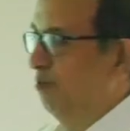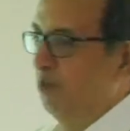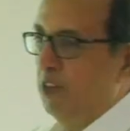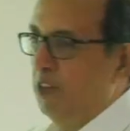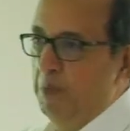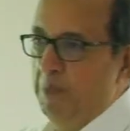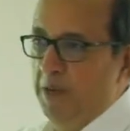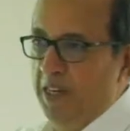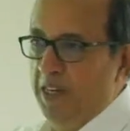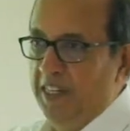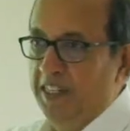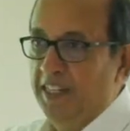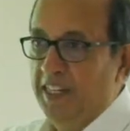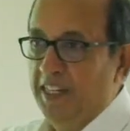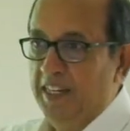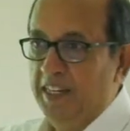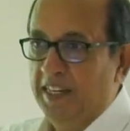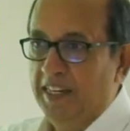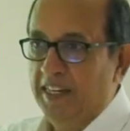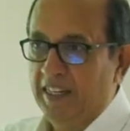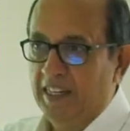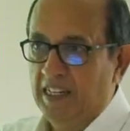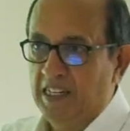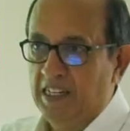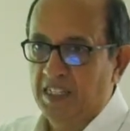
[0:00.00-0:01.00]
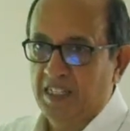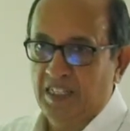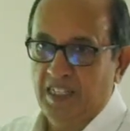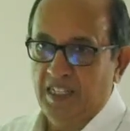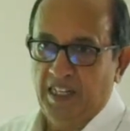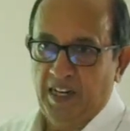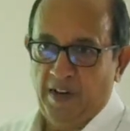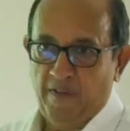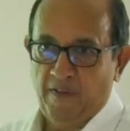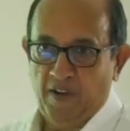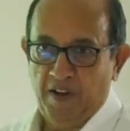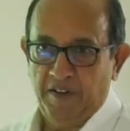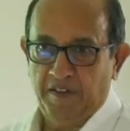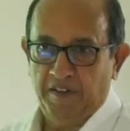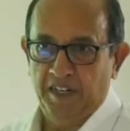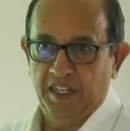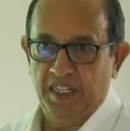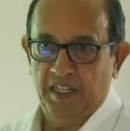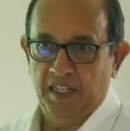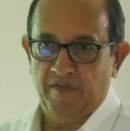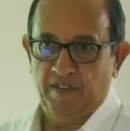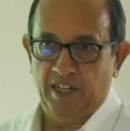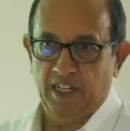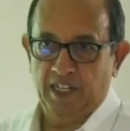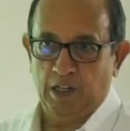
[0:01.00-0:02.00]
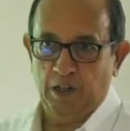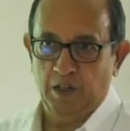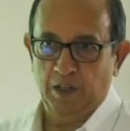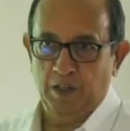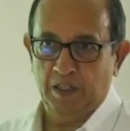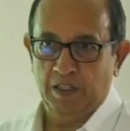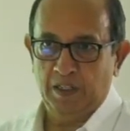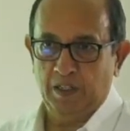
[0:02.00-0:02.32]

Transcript: you are maintaining at least 35 kg weight loss.